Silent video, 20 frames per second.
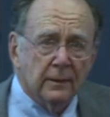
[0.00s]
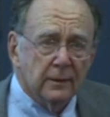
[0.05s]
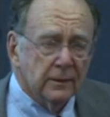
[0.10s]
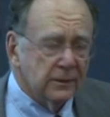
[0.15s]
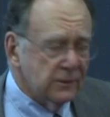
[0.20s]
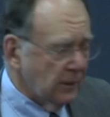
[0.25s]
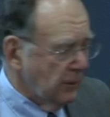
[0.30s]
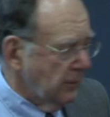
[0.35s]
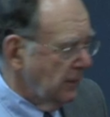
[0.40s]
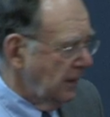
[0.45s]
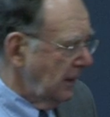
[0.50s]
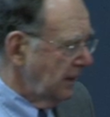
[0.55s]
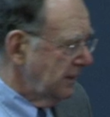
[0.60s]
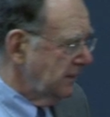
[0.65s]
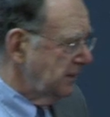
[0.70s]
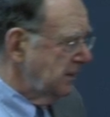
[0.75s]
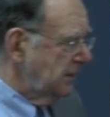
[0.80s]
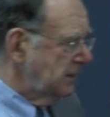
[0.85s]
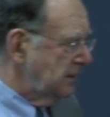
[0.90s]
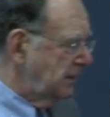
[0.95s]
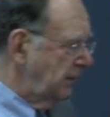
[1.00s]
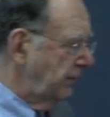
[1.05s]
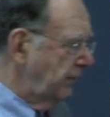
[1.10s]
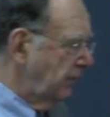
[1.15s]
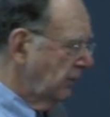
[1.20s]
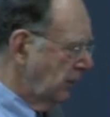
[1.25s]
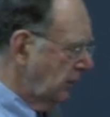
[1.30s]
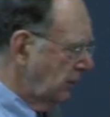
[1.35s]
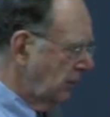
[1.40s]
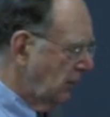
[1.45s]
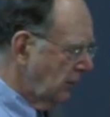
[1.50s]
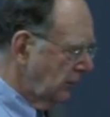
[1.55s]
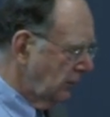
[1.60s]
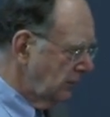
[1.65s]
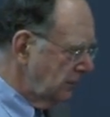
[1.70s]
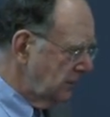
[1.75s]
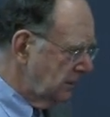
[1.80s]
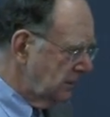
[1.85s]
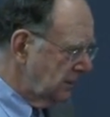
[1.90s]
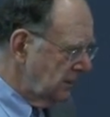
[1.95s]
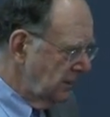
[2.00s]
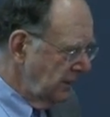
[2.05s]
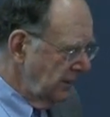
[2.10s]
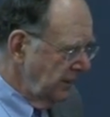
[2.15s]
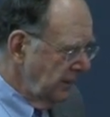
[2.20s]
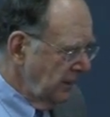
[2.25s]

So it has 64 nodes.